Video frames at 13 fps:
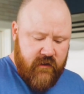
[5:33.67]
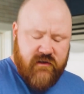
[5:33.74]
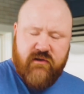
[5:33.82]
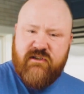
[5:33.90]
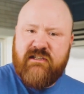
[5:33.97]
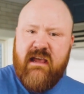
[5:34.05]

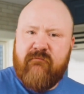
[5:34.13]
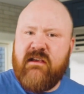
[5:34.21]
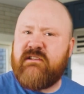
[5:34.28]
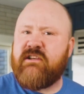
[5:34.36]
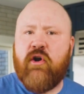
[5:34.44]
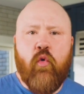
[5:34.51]
So just give
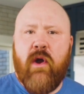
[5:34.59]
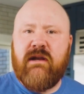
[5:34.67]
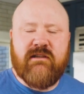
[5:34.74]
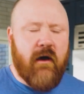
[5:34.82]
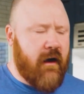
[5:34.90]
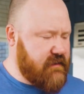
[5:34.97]
these a
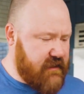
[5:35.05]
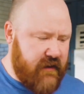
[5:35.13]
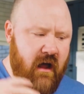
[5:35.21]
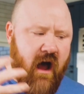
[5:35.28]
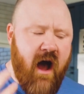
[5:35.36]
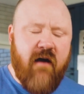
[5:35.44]
quick toss, and
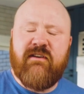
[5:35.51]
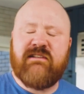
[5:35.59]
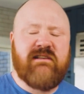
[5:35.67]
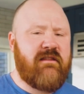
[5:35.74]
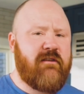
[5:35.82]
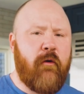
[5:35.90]

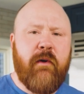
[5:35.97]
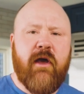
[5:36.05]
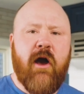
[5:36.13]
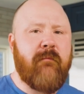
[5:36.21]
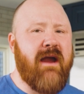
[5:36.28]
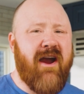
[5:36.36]
obviously they'll
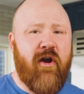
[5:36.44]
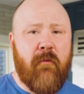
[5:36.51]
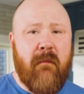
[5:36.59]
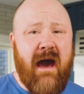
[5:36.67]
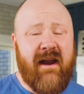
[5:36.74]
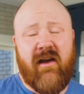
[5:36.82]
become
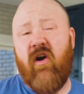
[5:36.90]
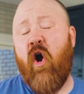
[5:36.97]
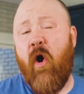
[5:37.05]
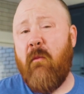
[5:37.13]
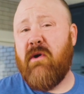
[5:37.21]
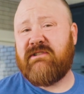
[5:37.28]
aromatic
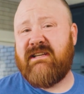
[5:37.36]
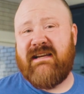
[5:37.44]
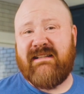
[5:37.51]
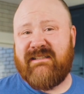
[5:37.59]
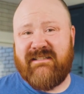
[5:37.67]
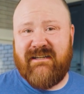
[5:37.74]
almost
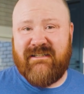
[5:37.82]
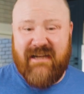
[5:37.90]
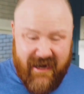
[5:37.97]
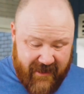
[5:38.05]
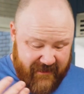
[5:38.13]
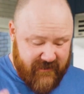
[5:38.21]

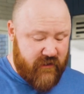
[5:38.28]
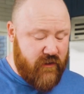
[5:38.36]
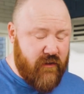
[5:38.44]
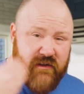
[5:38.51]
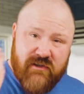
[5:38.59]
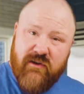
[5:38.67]
instantaneously. You
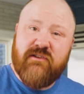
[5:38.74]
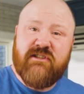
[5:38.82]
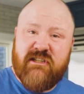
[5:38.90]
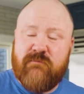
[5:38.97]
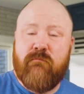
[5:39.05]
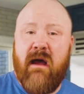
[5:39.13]
can start
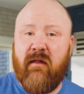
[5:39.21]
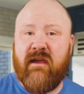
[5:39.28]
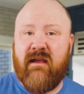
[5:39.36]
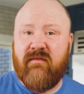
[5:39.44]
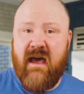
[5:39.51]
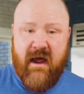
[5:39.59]

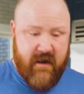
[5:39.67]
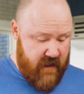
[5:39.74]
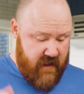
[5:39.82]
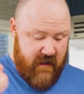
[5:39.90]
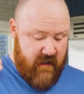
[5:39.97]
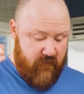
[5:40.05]
smelling that
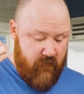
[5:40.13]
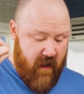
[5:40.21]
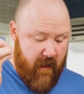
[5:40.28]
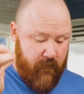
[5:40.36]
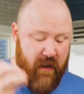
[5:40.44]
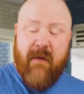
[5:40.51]

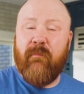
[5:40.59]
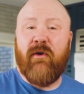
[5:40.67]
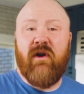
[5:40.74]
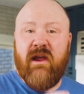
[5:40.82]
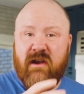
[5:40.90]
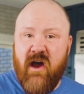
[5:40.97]

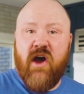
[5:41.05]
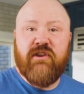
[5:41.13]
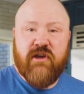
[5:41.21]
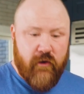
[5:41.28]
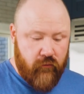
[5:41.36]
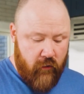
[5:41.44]
pepper and
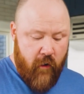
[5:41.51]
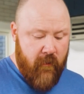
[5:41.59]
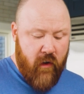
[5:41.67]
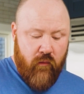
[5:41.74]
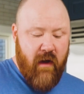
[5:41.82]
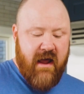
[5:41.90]
onion
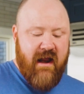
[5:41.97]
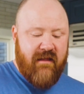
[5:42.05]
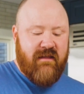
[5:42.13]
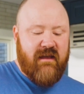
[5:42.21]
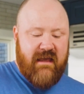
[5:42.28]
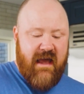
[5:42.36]
aroma right out
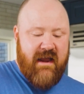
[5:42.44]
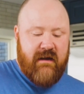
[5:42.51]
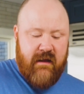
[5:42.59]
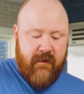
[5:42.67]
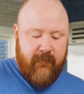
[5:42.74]
of the gate.